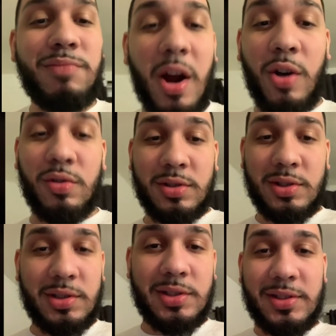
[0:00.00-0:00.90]
bro,
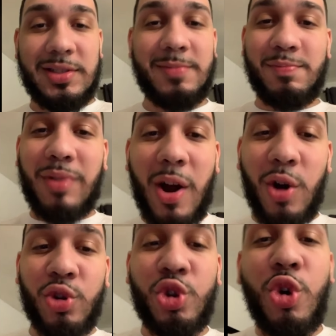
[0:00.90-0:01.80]

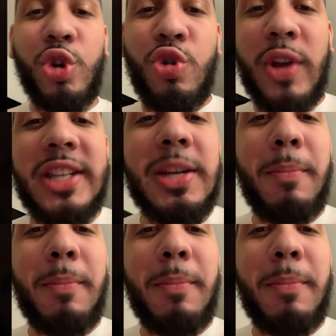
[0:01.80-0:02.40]
bro, do you get your